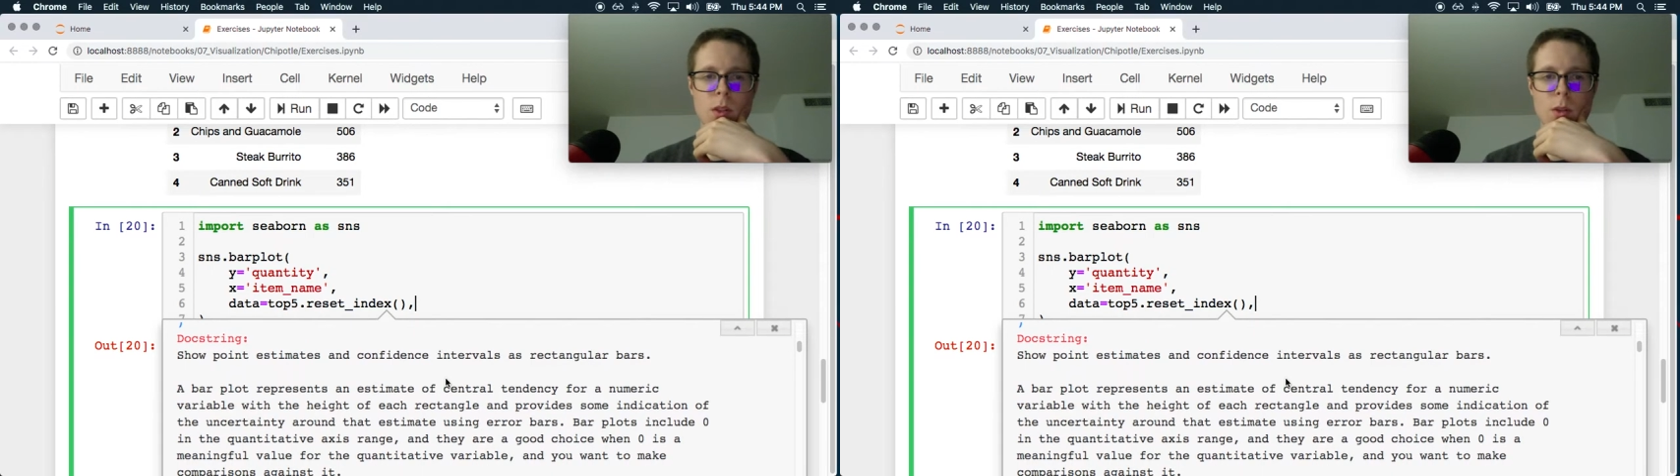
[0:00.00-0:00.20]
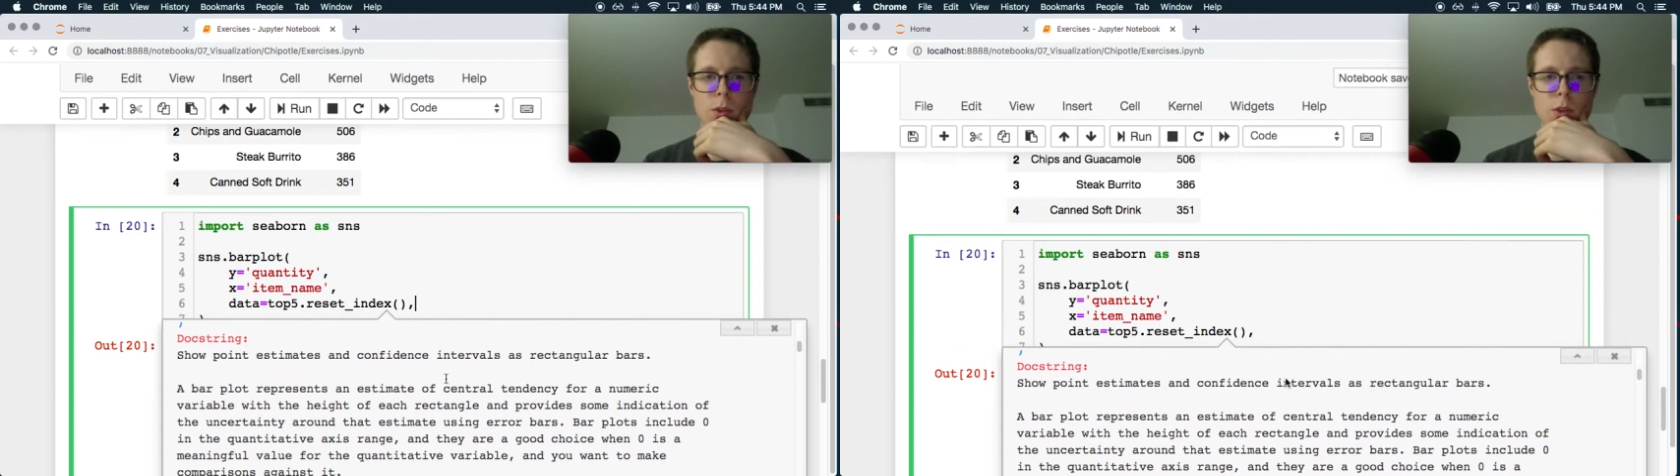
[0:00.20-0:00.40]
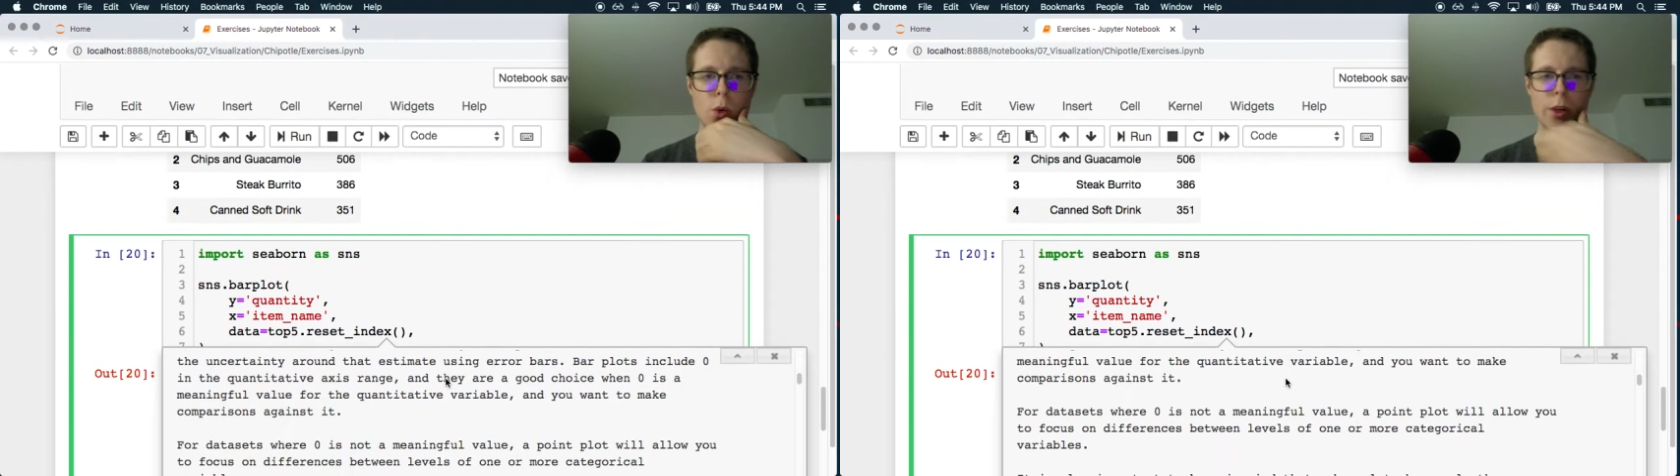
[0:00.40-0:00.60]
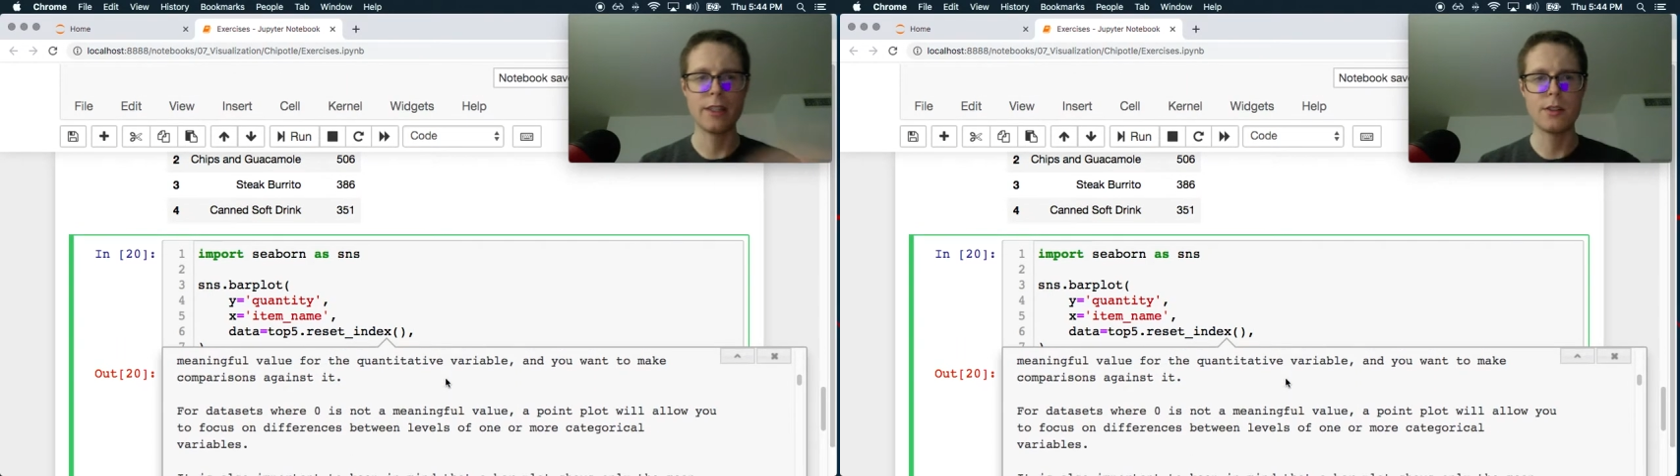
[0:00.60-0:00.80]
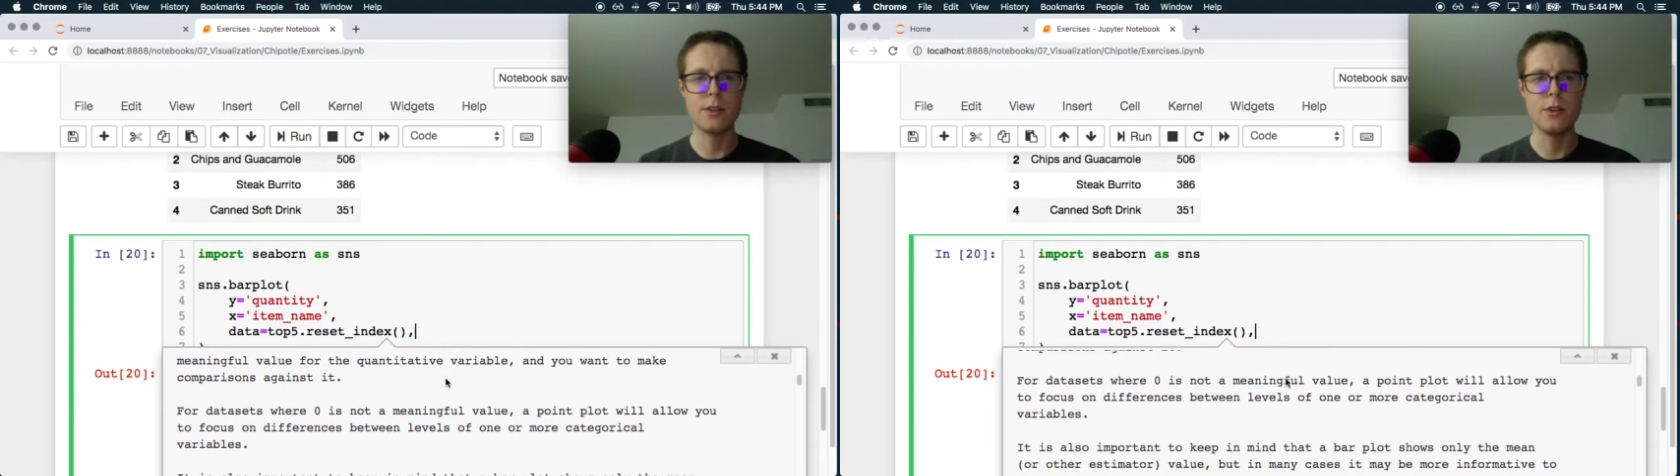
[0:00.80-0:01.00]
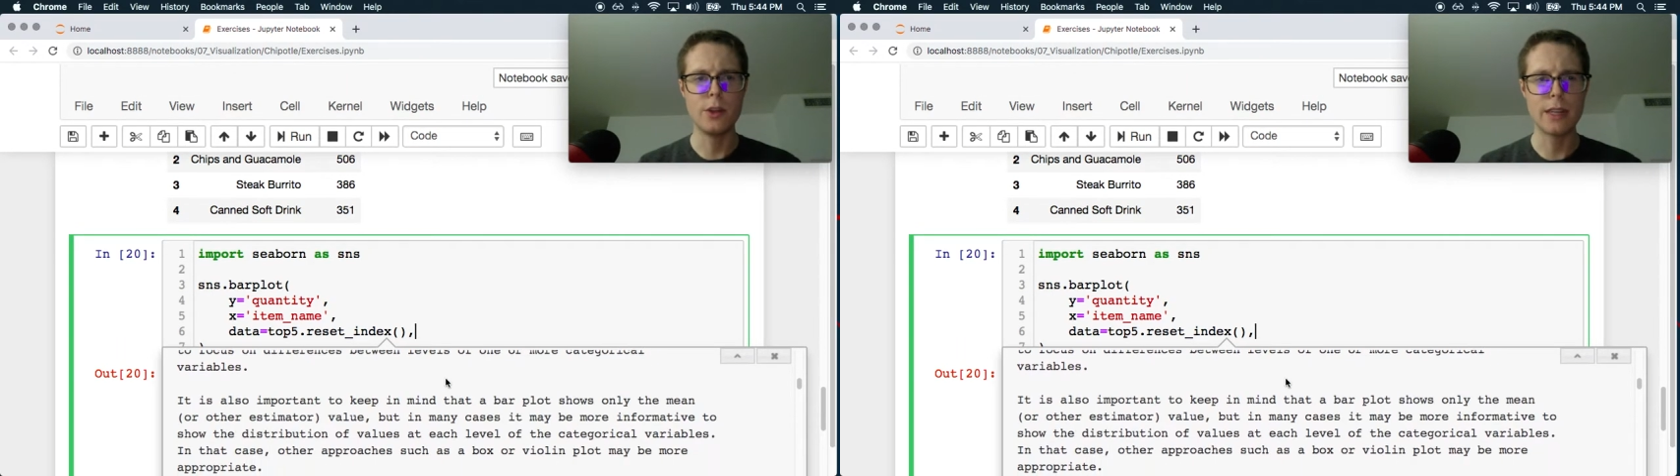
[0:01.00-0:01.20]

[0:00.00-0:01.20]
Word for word: what's Orient do